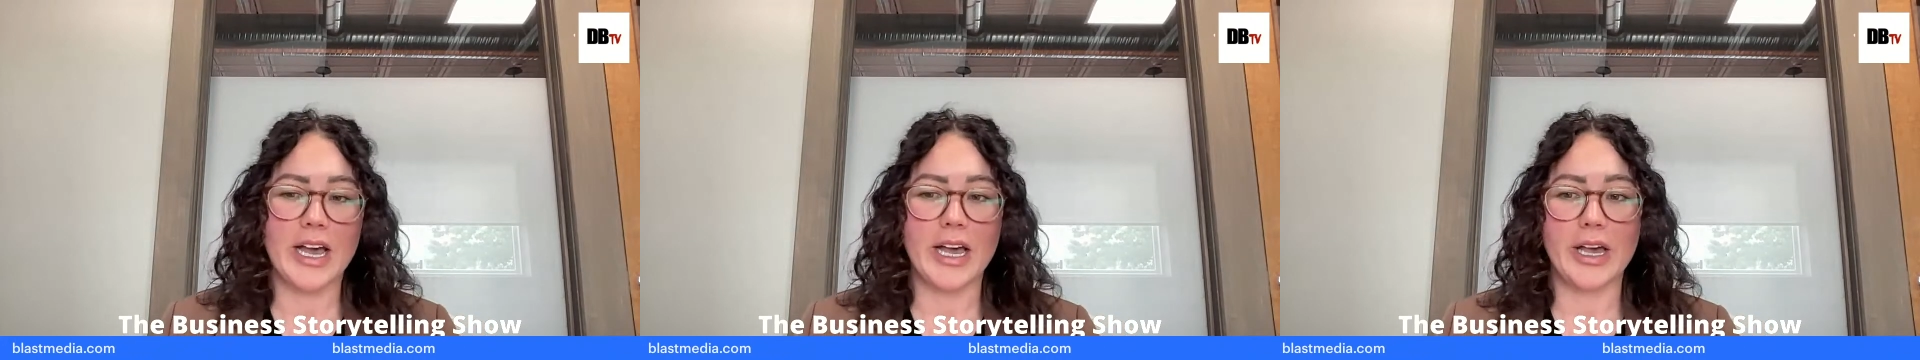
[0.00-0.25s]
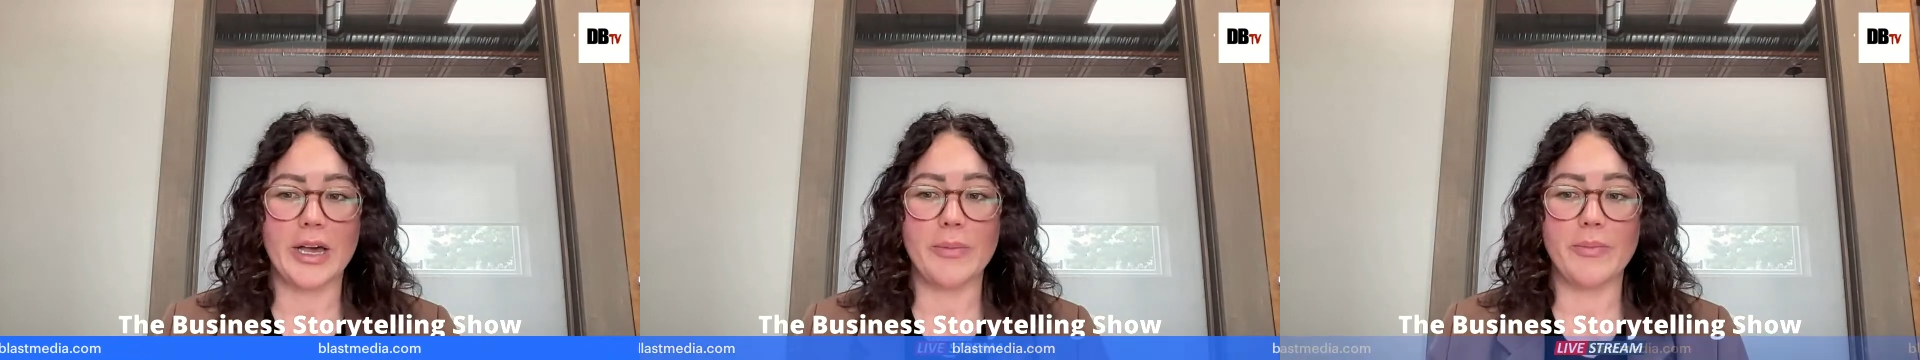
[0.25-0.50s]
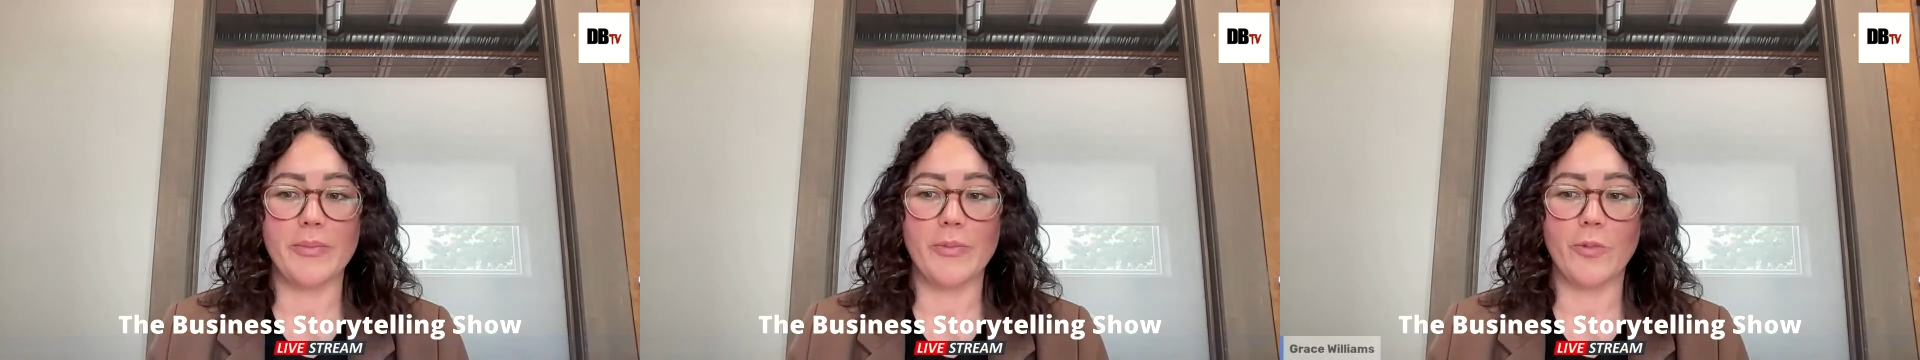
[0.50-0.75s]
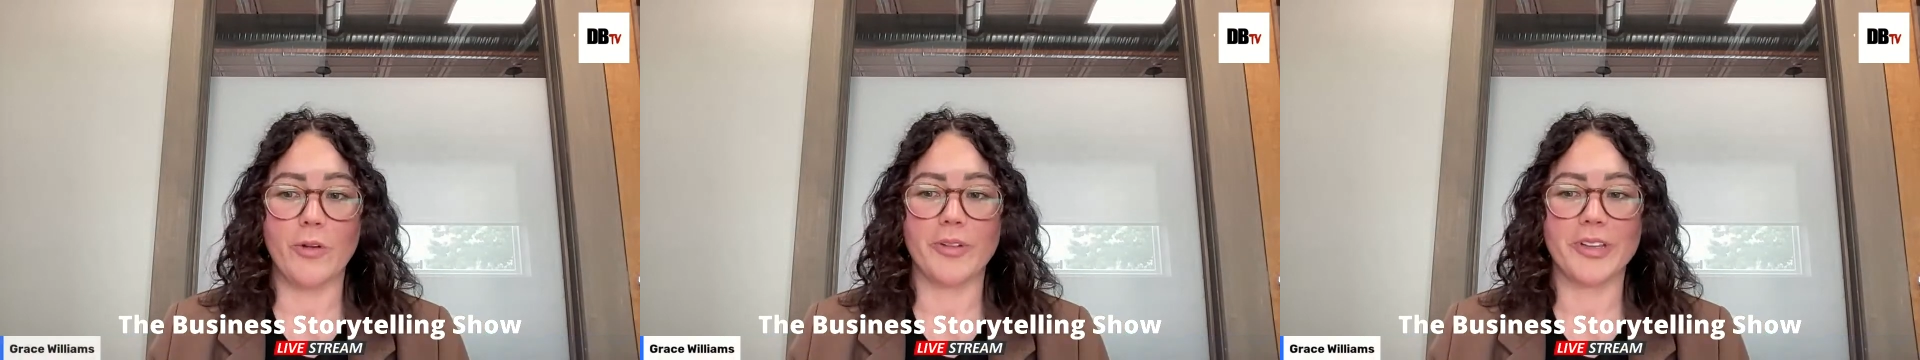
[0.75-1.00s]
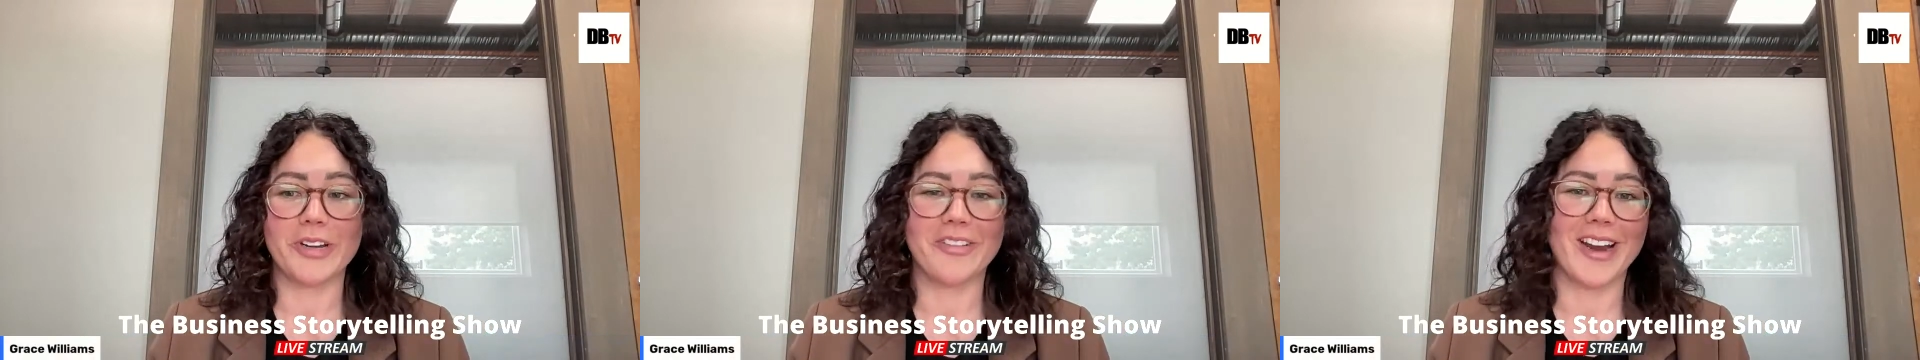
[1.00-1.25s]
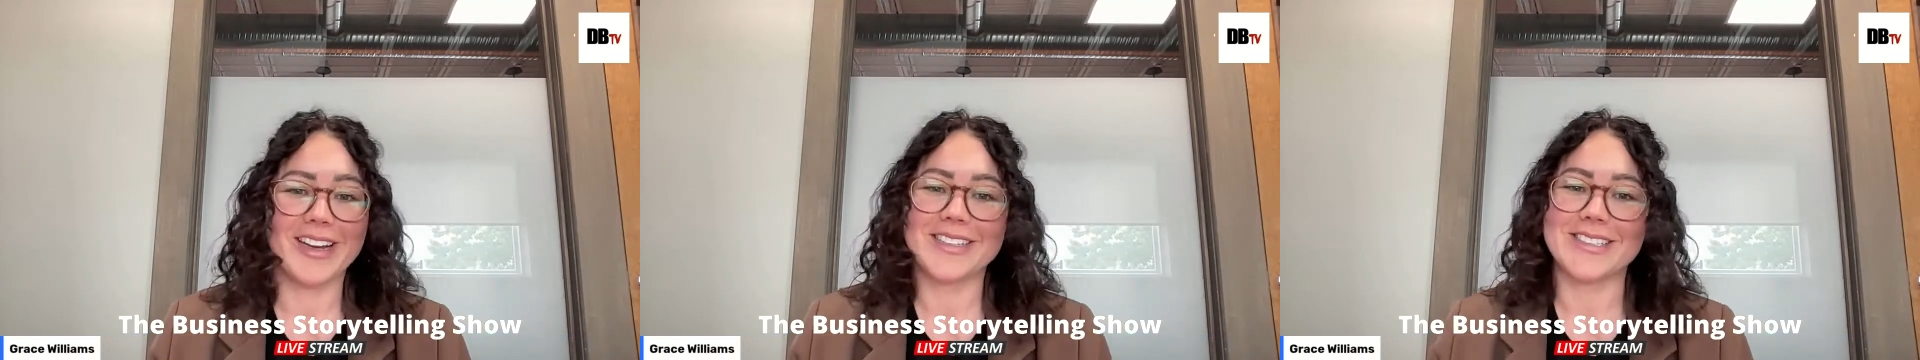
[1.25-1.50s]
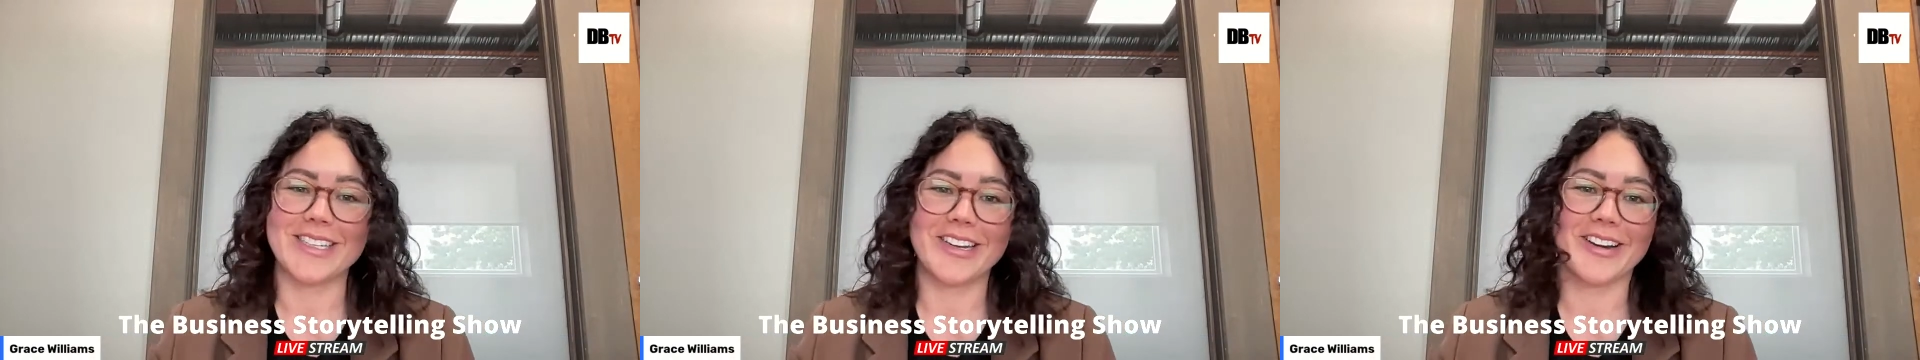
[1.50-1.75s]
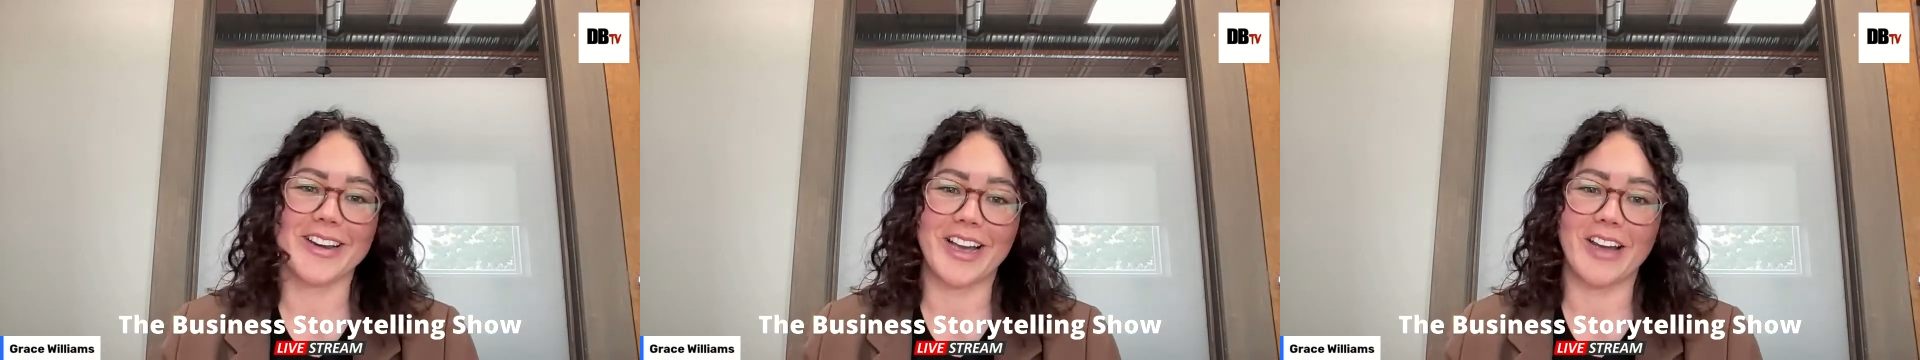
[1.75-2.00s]
Um, we're really great at
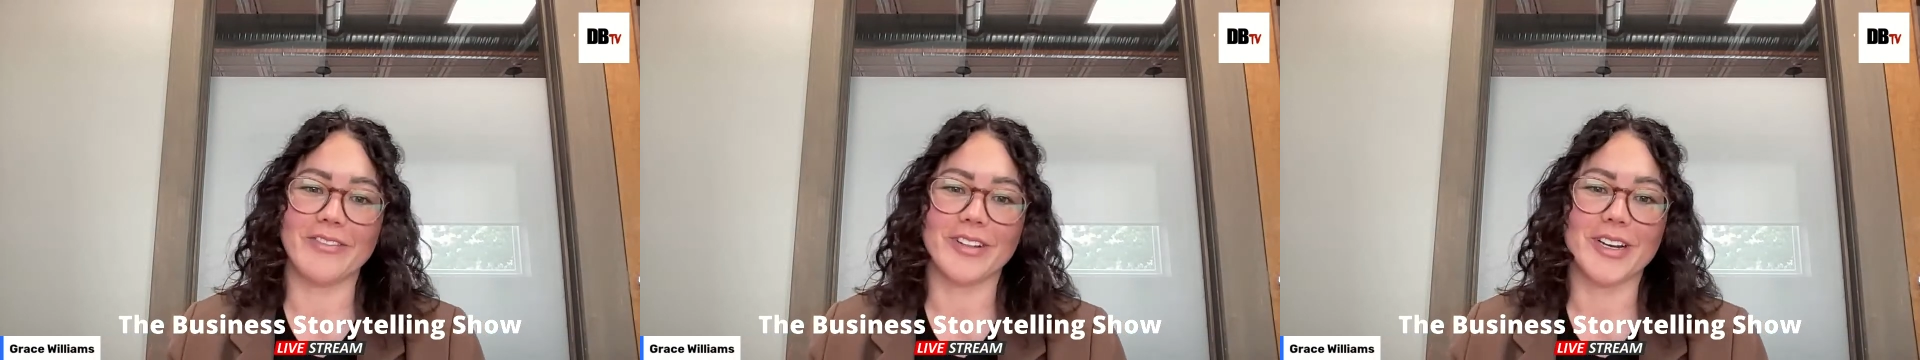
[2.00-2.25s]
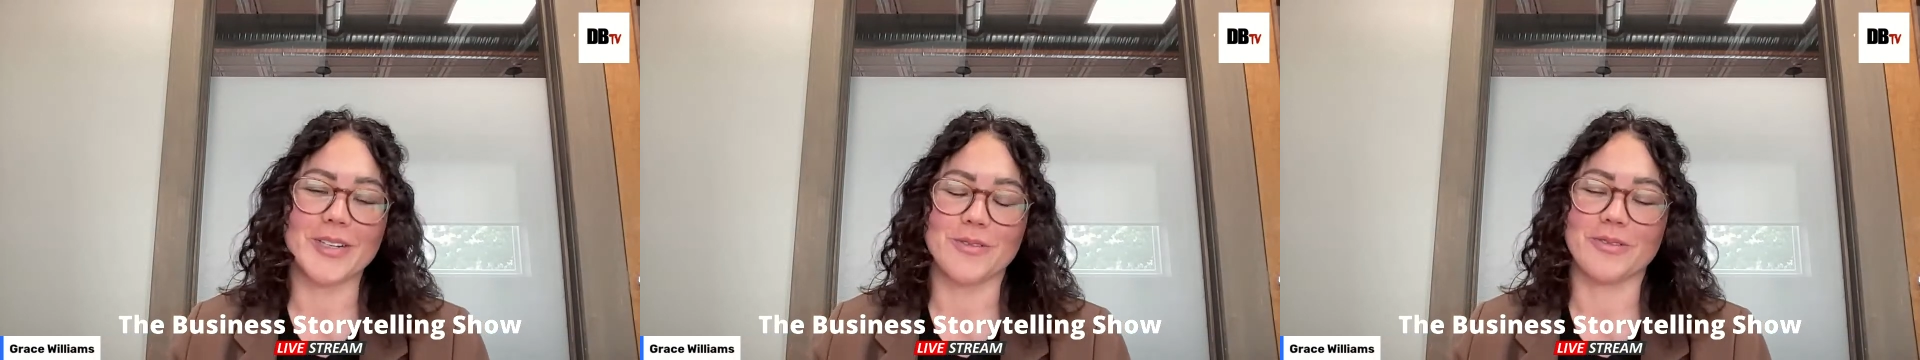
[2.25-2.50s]
securing coverage.